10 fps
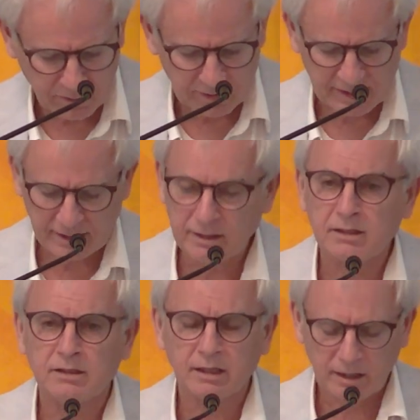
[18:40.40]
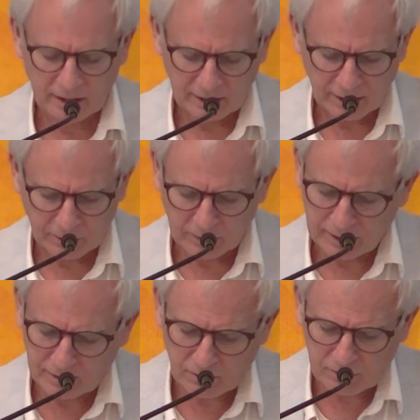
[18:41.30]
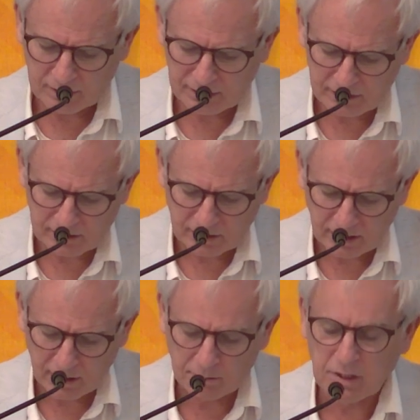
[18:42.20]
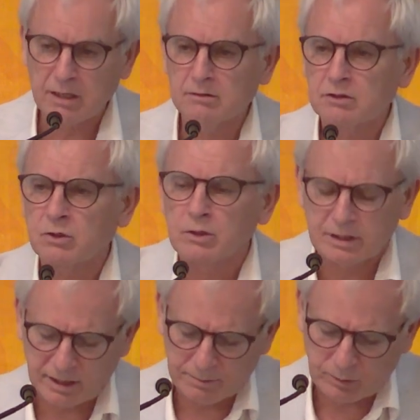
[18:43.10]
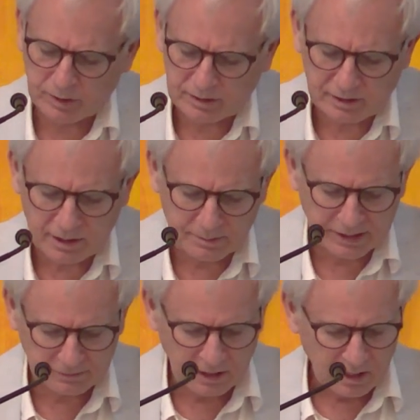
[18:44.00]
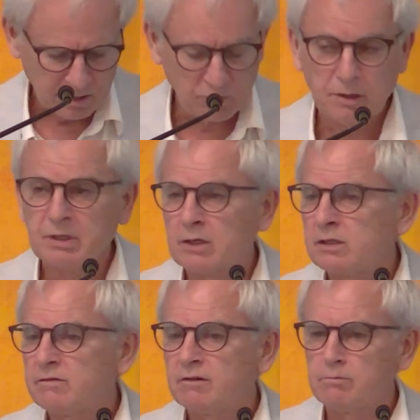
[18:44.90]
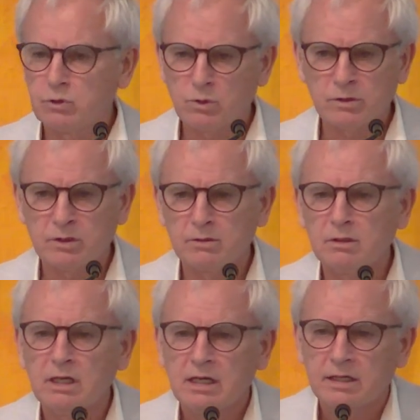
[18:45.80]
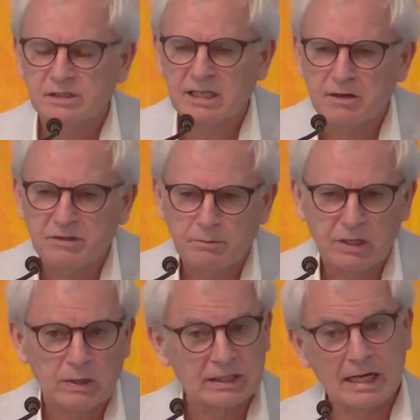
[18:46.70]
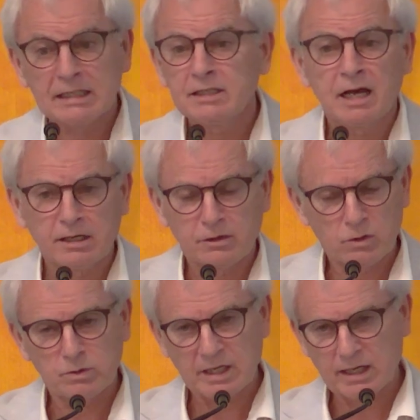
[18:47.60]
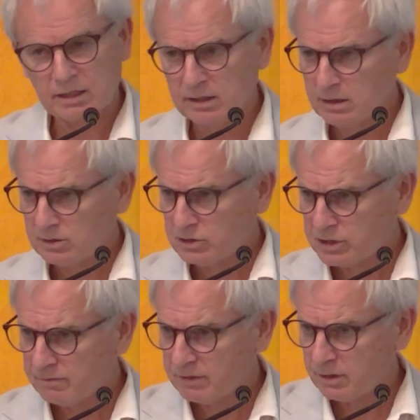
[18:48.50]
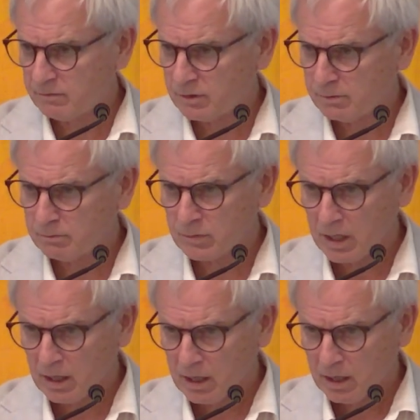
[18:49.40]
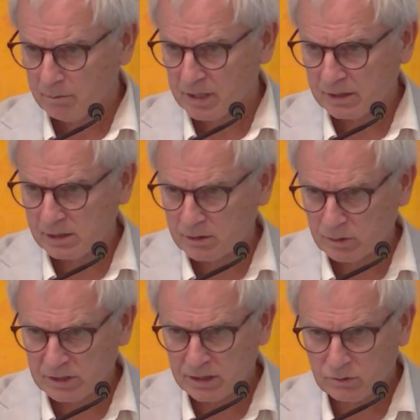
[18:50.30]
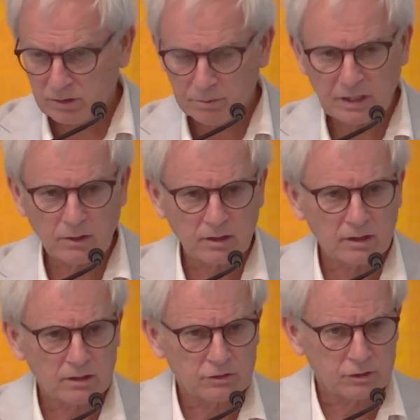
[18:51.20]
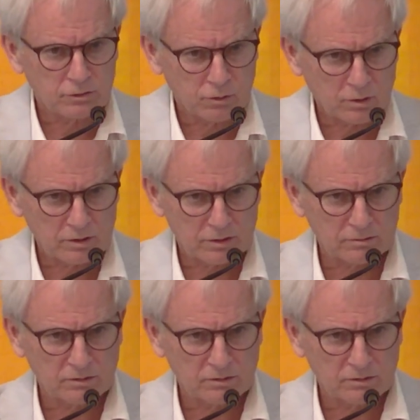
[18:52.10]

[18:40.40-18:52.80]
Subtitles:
Ortega-Erith told us about current immigrants coming, primarily from northern South America. I did not know that. It shifted from Mexico, Central America to northern